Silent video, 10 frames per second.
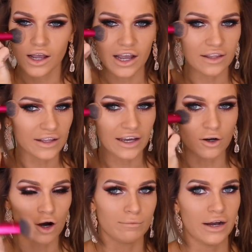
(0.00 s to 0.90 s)
and
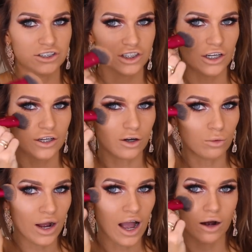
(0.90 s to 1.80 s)
then on my cheek
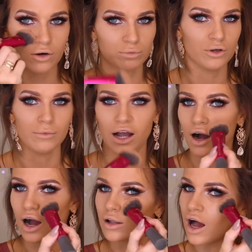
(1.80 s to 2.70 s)
where I would put my
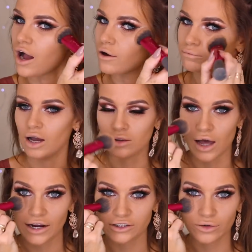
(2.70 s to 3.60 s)
highlight. I
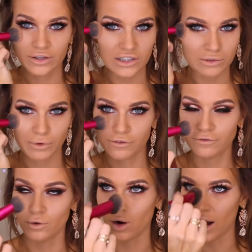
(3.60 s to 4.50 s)
like doing this
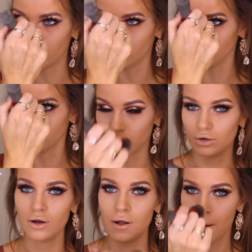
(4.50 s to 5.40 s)
before I
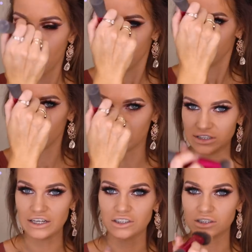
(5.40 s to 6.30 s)
contour
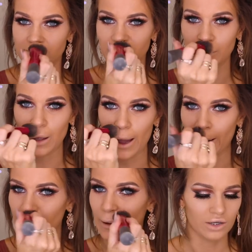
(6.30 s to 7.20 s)
because I just feel
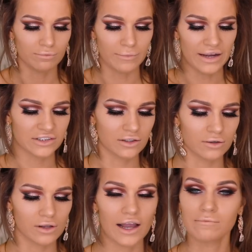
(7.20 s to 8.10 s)
like it makes it
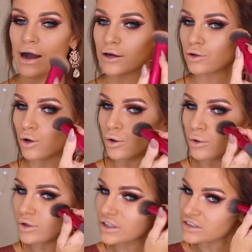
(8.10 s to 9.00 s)
look like my
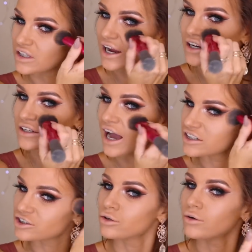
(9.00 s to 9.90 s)
glow is like
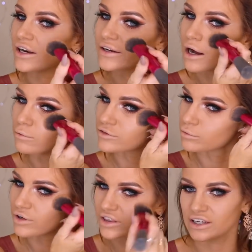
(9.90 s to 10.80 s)
natural and it comes
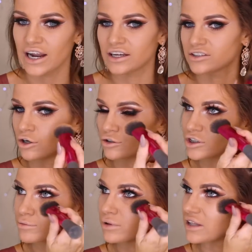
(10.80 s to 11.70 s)
from within and it's not
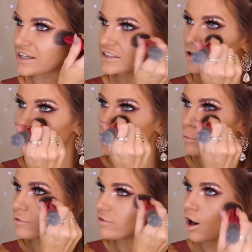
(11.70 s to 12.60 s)
just placed on
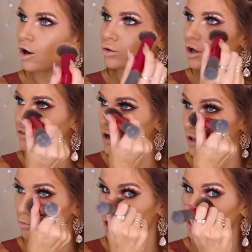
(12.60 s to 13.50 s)
top of a whole lot of
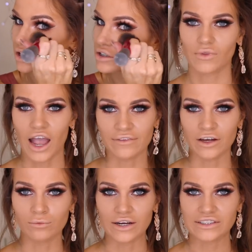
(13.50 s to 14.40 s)
other products. And
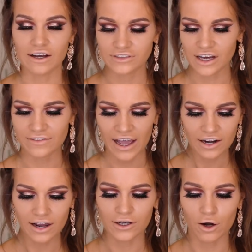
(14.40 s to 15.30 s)
then once I've done
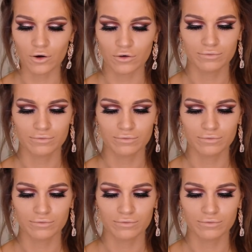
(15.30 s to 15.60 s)
that, I go in